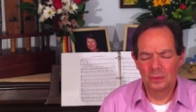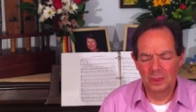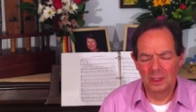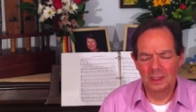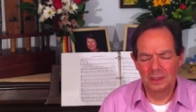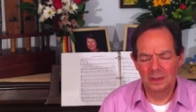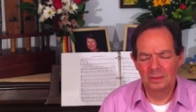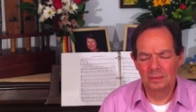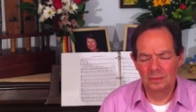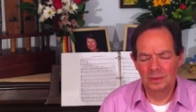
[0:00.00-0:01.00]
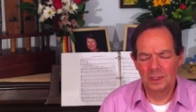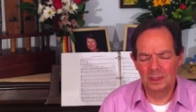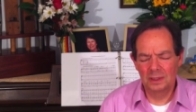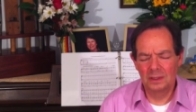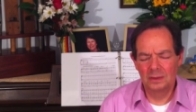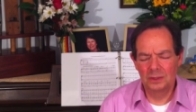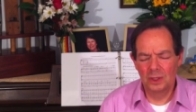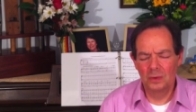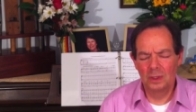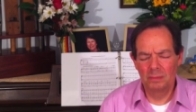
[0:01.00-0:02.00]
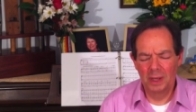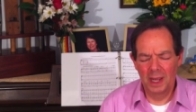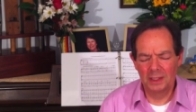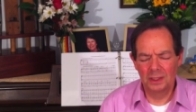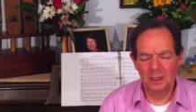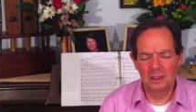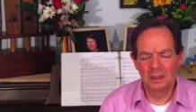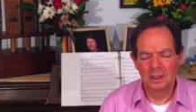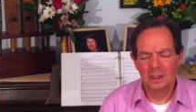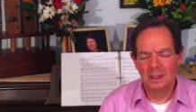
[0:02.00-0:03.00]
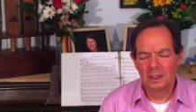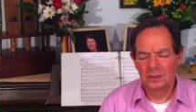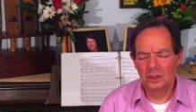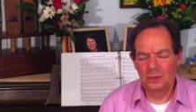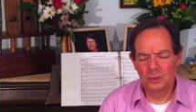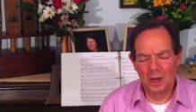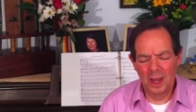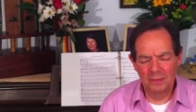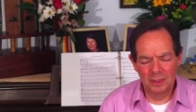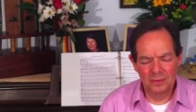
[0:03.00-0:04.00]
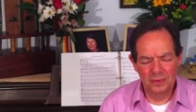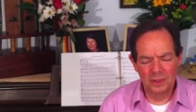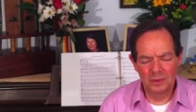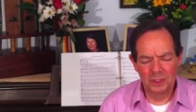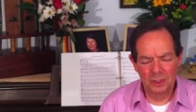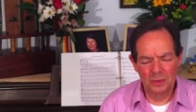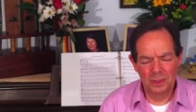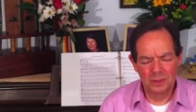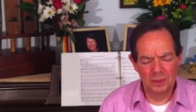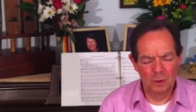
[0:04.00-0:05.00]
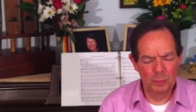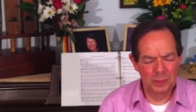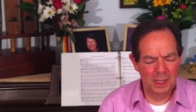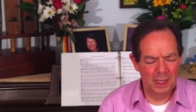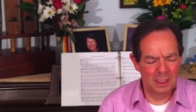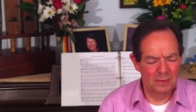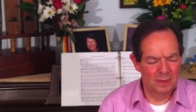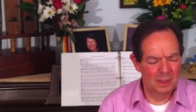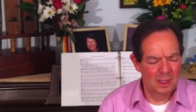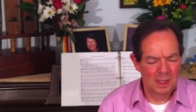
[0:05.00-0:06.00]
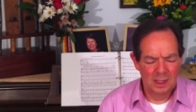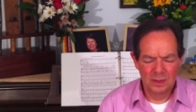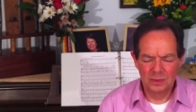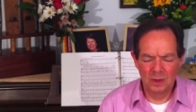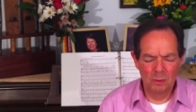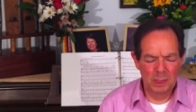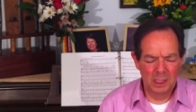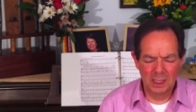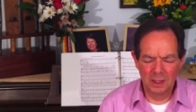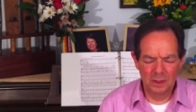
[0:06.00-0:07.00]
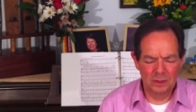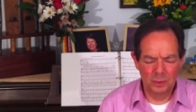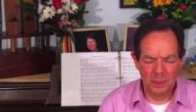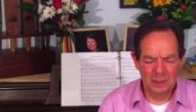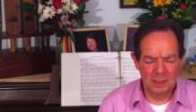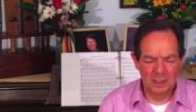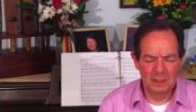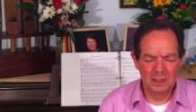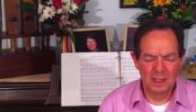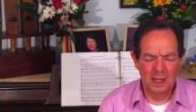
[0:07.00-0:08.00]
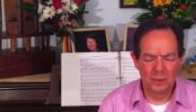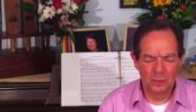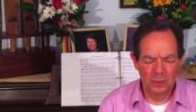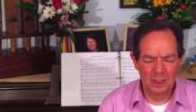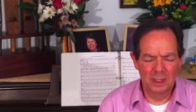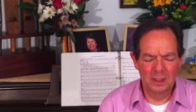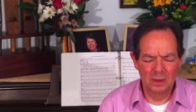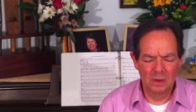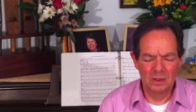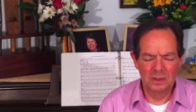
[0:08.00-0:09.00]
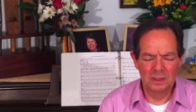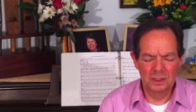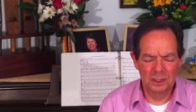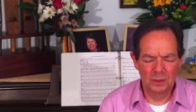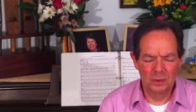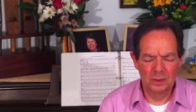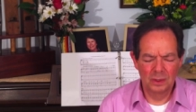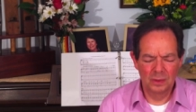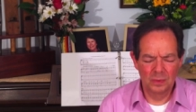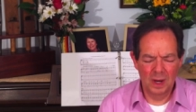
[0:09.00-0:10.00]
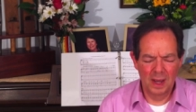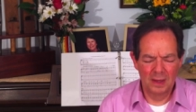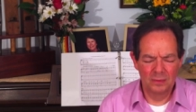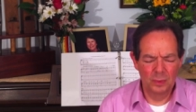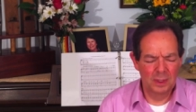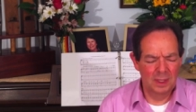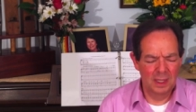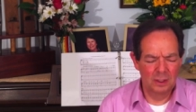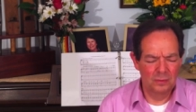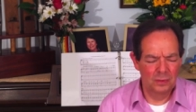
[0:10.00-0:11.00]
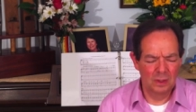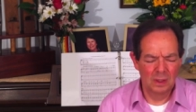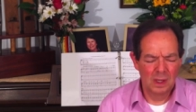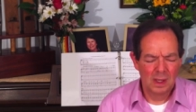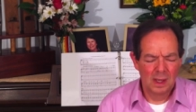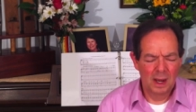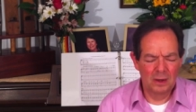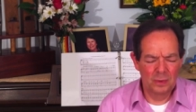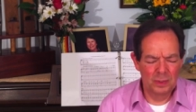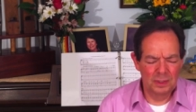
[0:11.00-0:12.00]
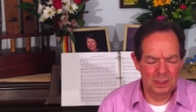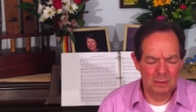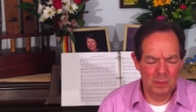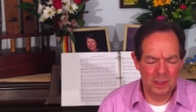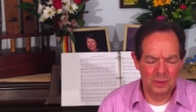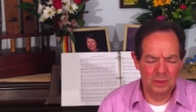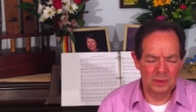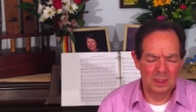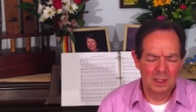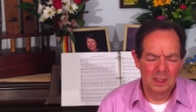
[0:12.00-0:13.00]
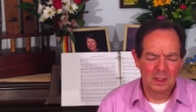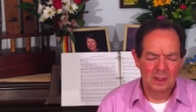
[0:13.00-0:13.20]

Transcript: really just so compassionate, so driving for their children, so protective, and so many characteristics that really cause the children to thrive. We thank you for our Christian mothers